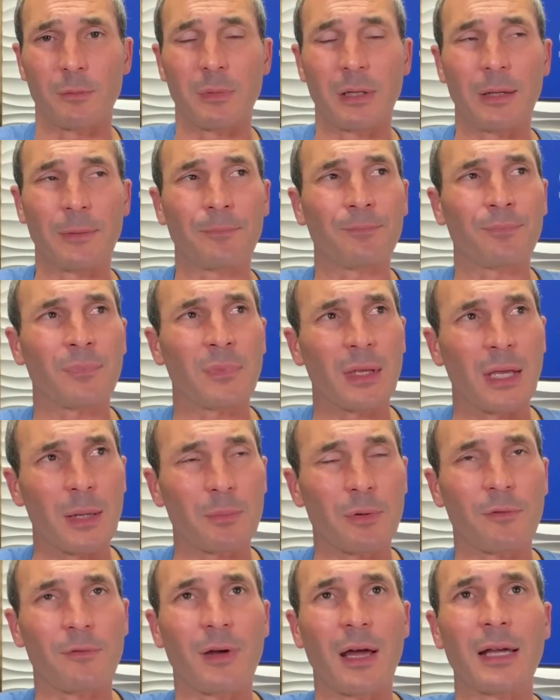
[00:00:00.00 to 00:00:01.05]
me and
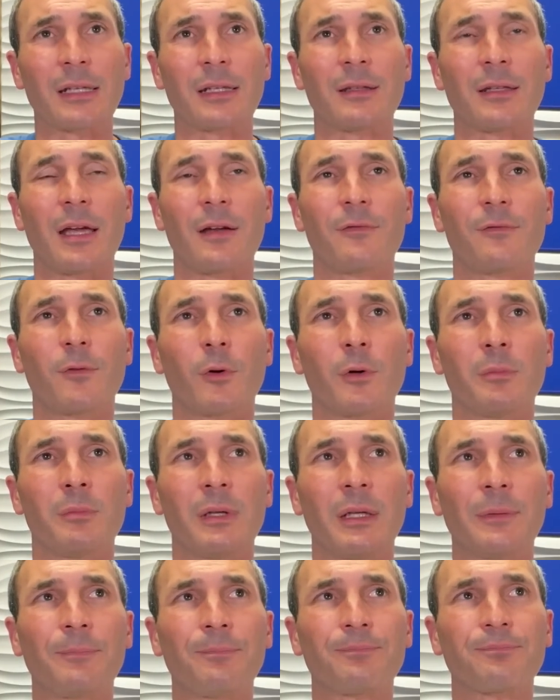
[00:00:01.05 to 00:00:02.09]
providing that for
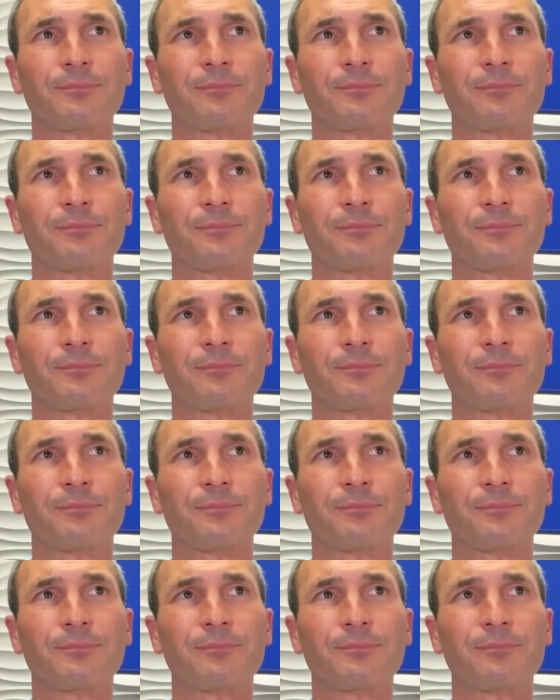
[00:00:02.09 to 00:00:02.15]
me.